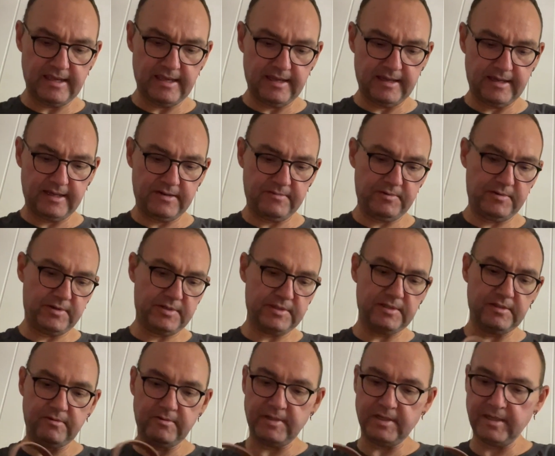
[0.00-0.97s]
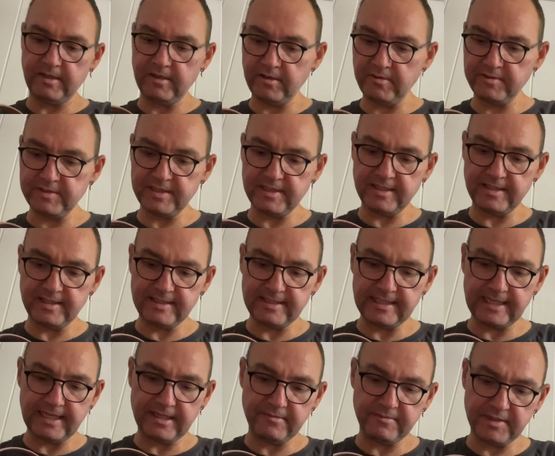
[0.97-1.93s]
and we're also gonna close it
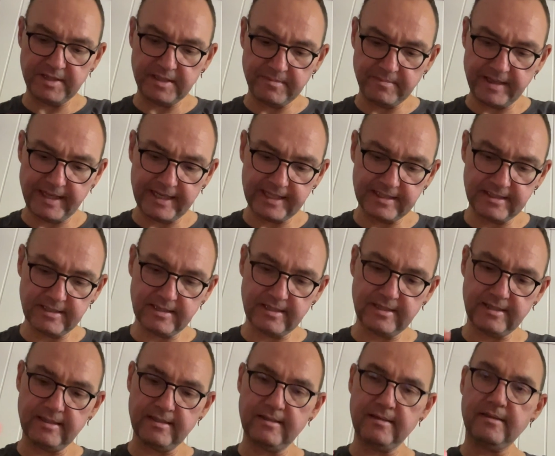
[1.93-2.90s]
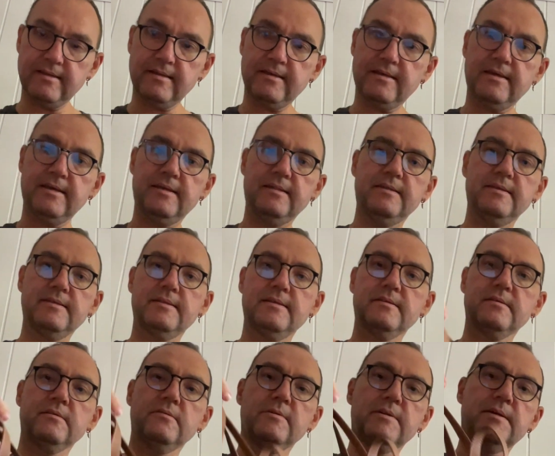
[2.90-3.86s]
inside with the magnet. And this
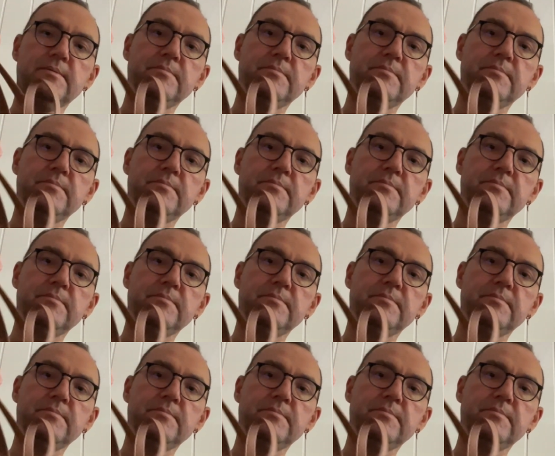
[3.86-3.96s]
is gonna